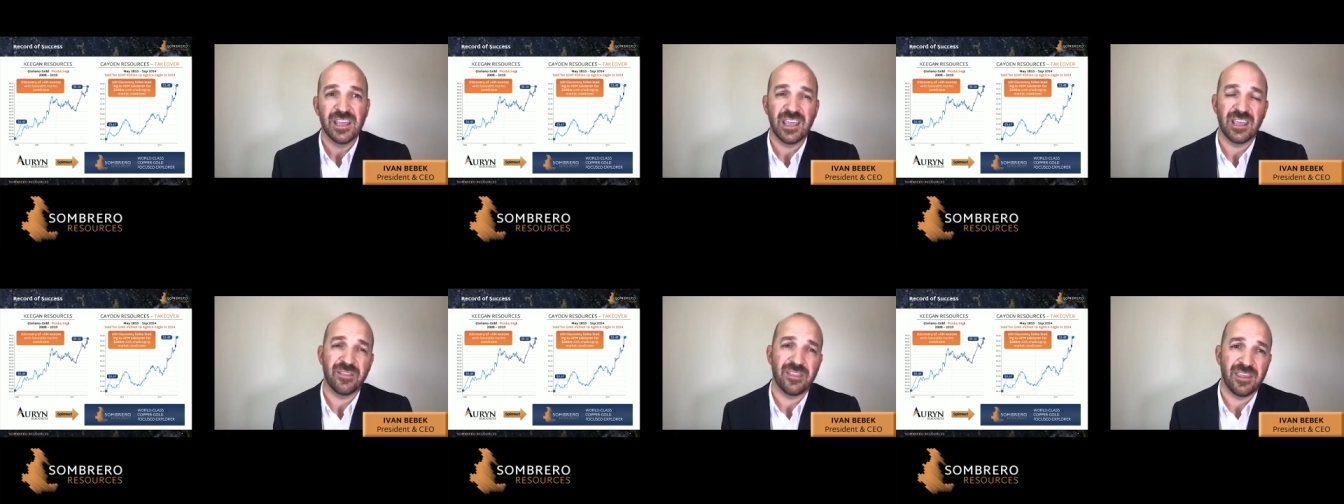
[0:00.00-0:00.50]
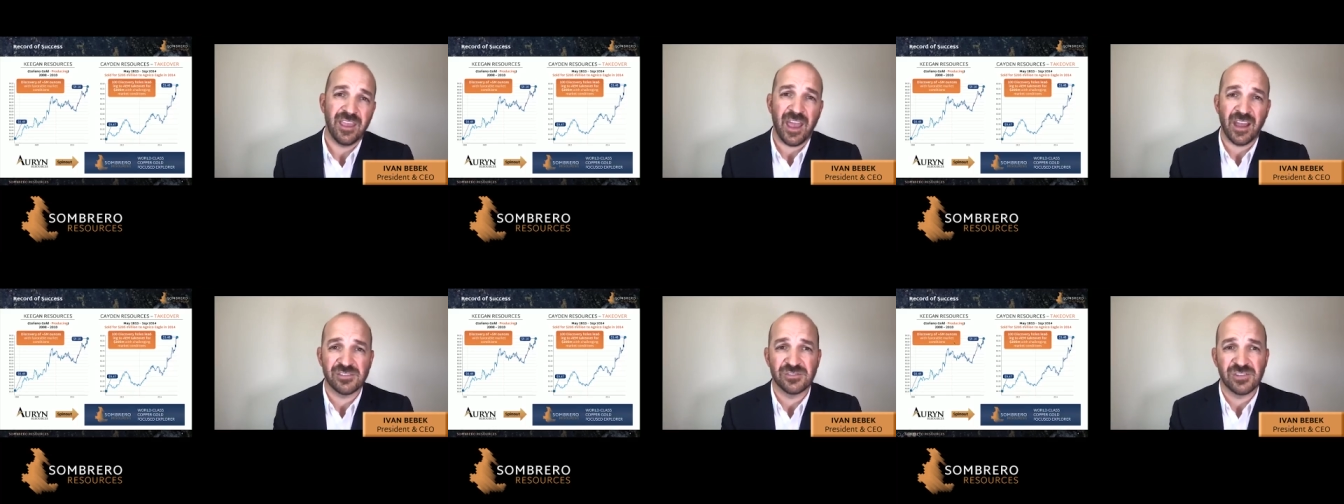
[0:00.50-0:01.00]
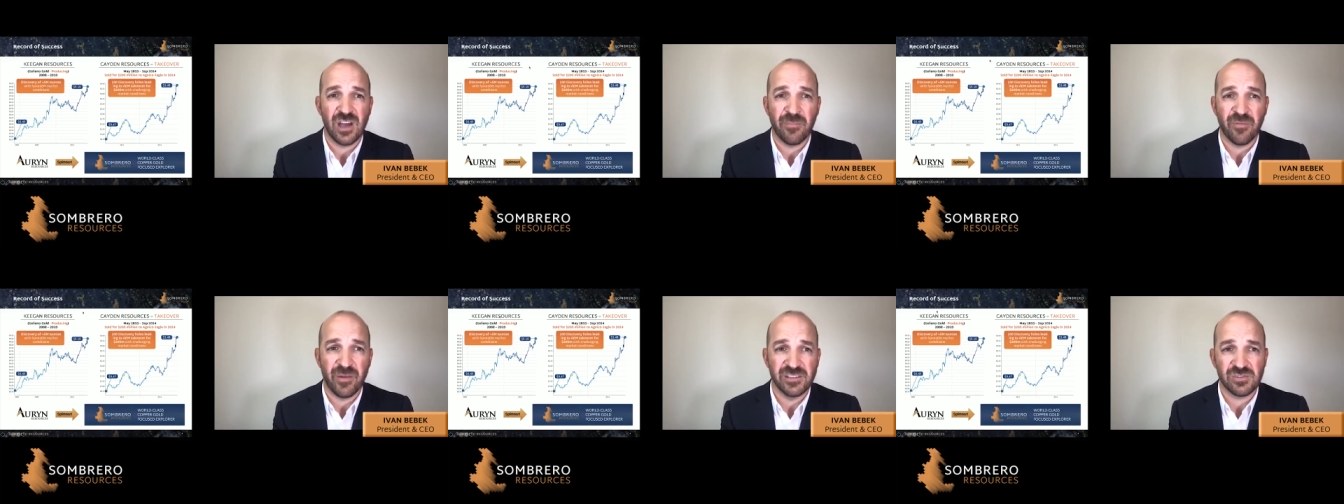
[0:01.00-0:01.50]
in the actual top
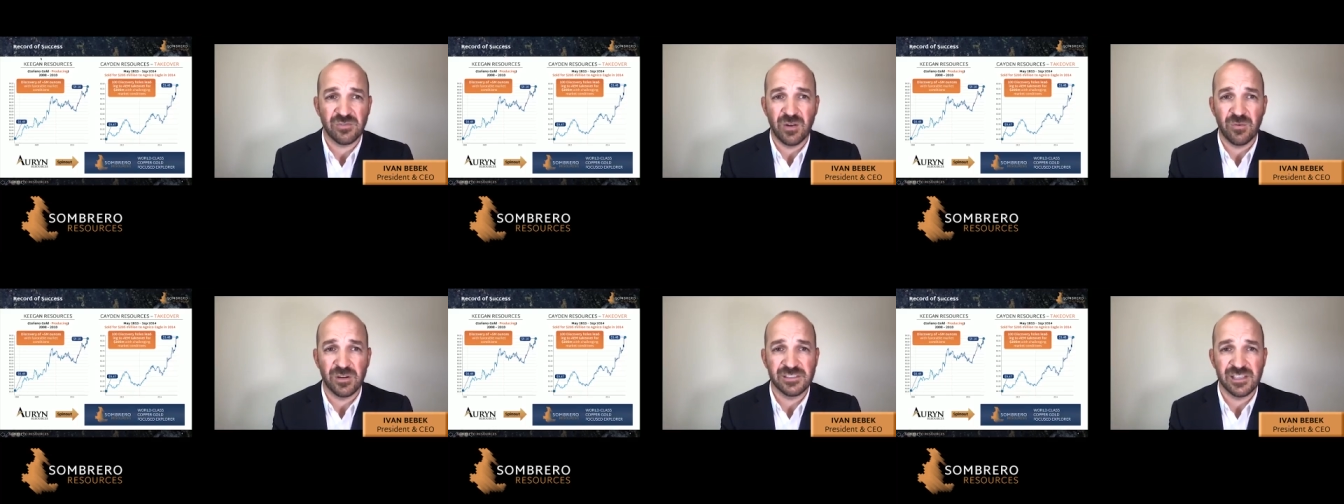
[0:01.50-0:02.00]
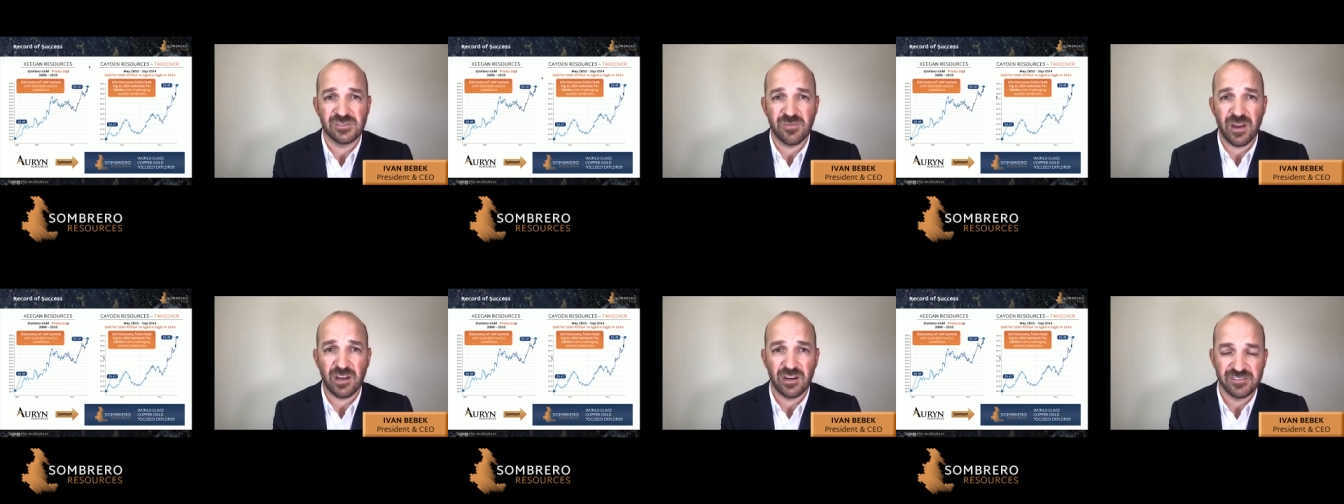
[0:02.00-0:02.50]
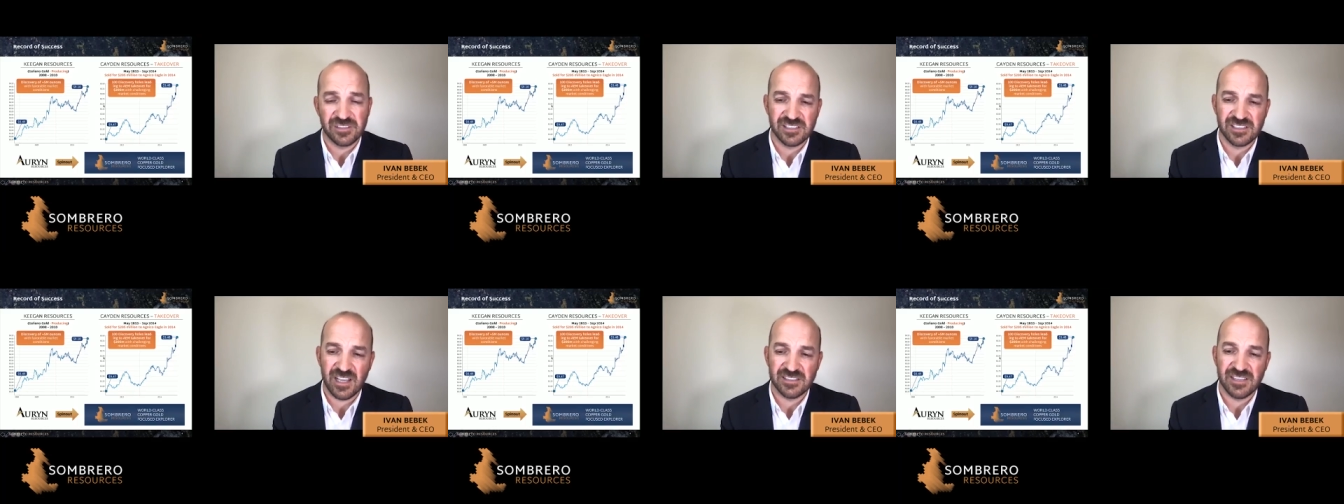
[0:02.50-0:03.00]
of my screen where it says record of
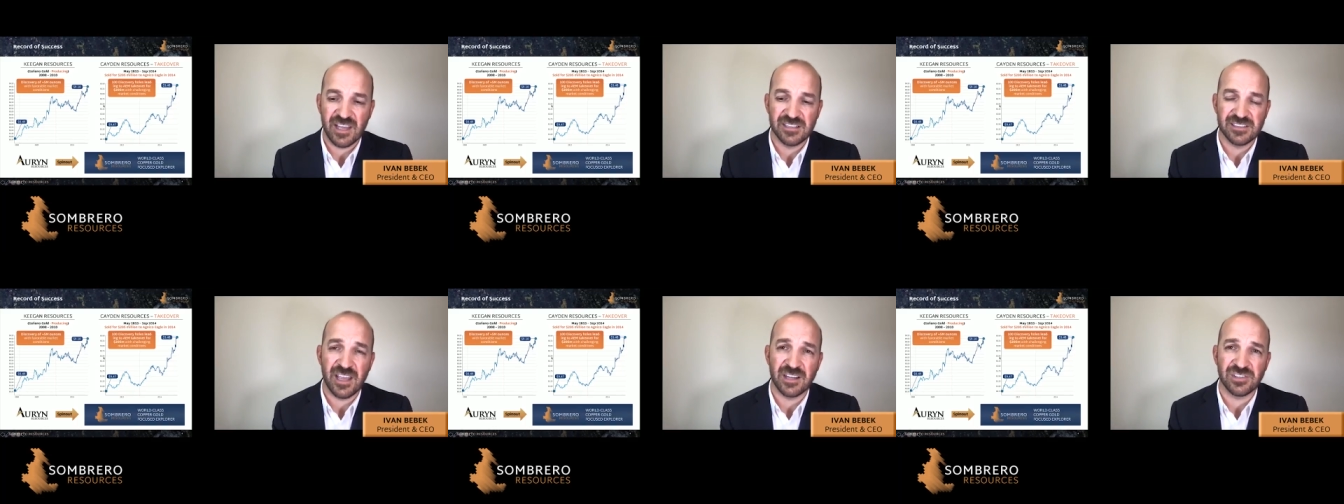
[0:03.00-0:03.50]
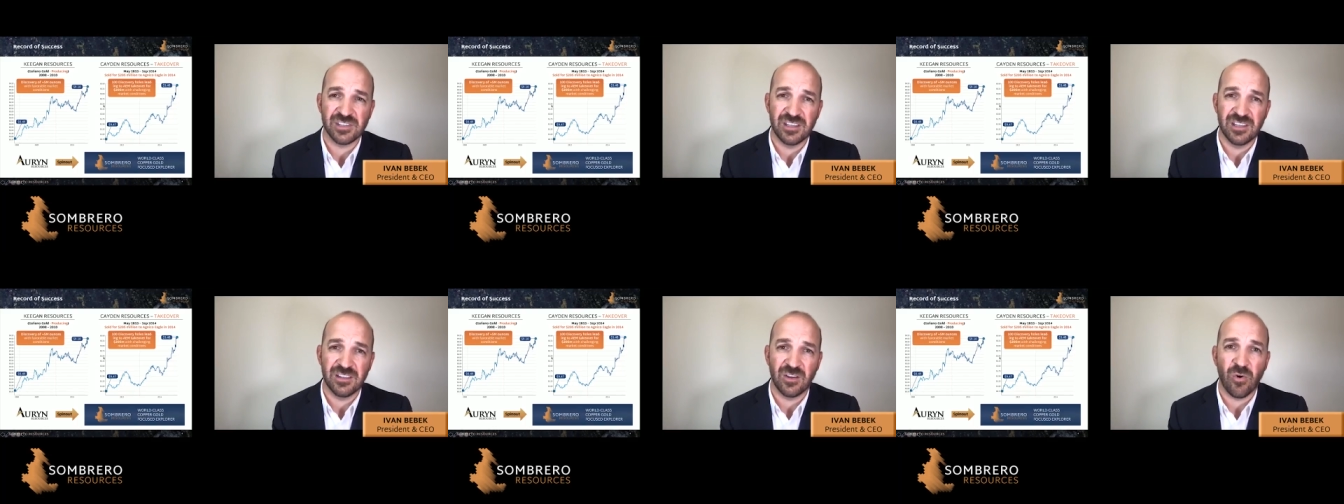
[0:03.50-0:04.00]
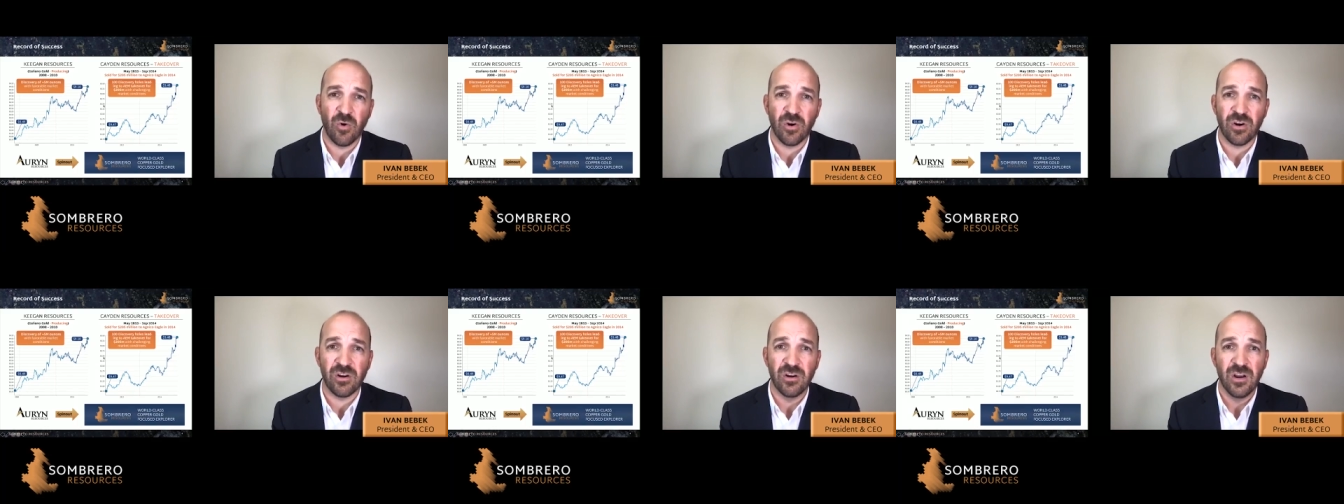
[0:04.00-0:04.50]
success. That is actually the
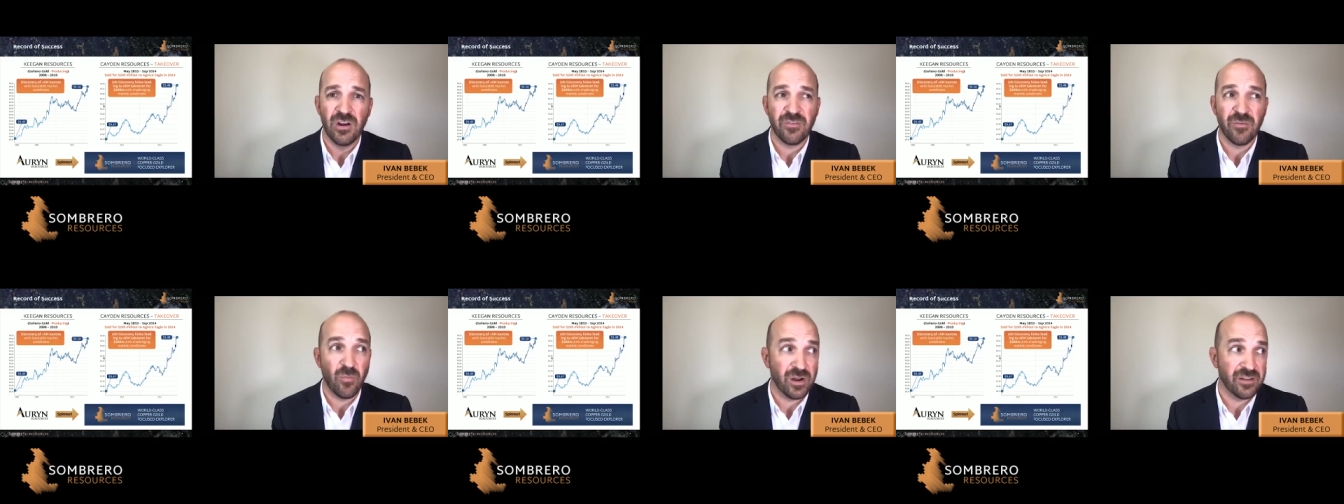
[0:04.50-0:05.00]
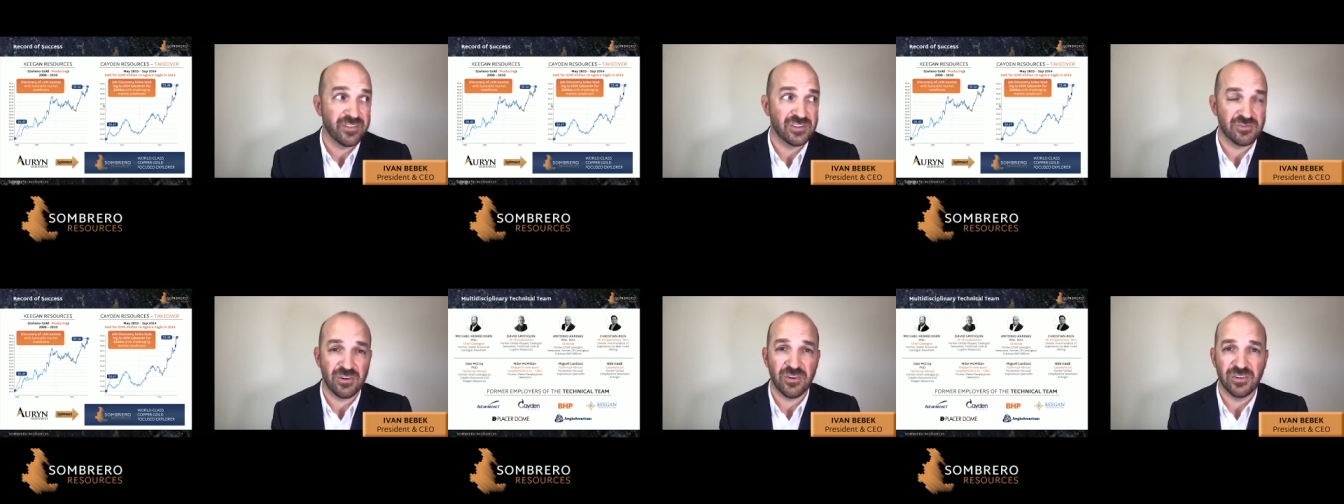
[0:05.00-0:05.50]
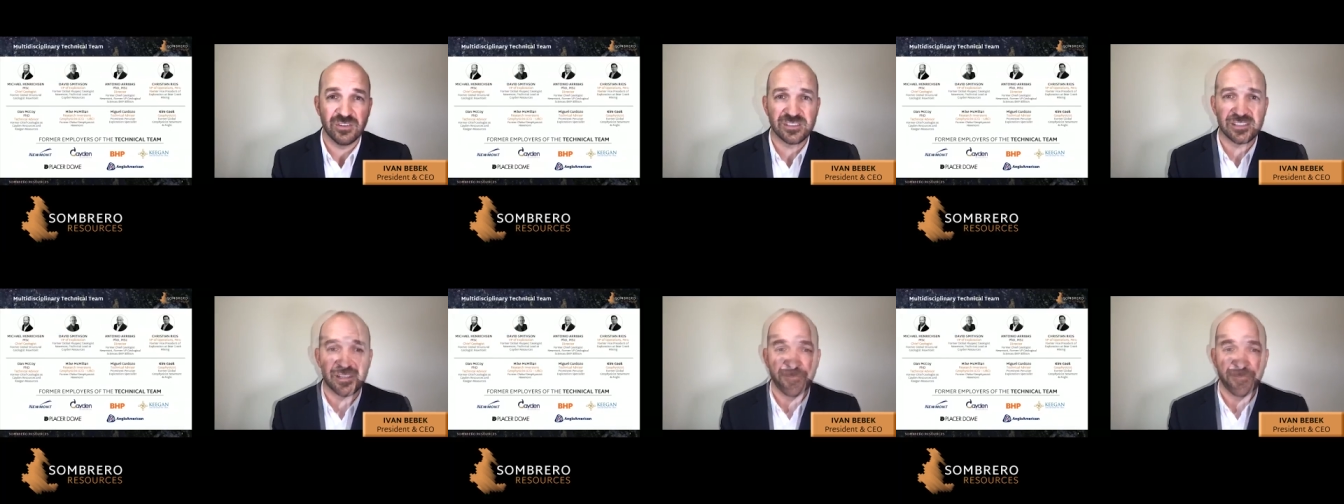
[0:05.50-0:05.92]
core from one of the drill holes.